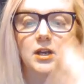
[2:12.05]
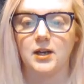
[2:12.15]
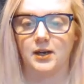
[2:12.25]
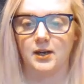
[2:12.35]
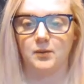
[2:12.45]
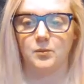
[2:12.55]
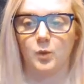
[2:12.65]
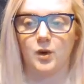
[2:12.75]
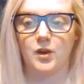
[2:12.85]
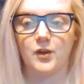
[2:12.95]

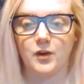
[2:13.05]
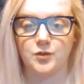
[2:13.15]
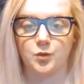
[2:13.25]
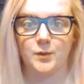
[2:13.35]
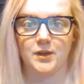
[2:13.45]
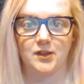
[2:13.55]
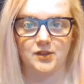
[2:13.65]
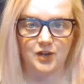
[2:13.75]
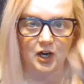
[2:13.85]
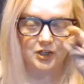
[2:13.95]
One of those would be
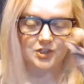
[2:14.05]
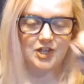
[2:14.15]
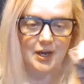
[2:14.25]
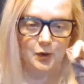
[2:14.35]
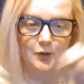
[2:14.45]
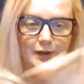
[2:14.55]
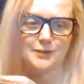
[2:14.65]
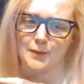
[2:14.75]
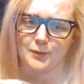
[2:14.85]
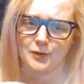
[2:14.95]
the dark shadow,
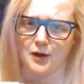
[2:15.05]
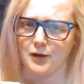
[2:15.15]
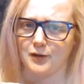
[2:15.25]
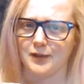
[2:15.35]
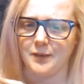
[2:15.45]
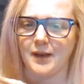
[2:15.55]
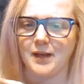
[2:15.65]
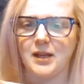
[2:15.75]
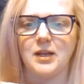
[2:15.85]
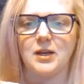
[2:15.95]
that's what I'm going to call it anyway,